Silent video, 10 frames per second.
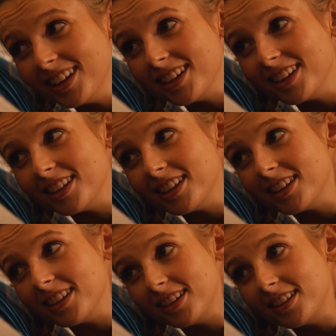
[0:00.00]
admit it. Go on,
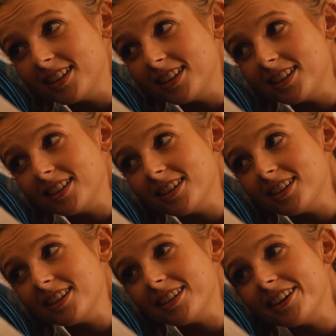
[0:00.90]
admit it. She sucked.
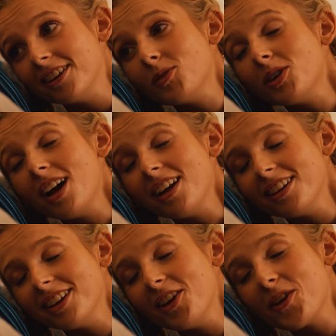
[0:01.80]
Well, I,
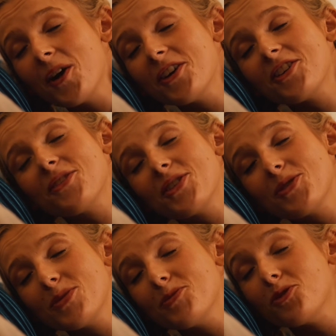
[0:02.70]
her choreography
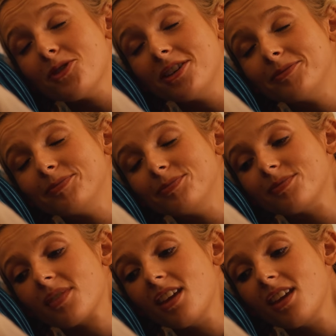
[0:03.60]
could be more um,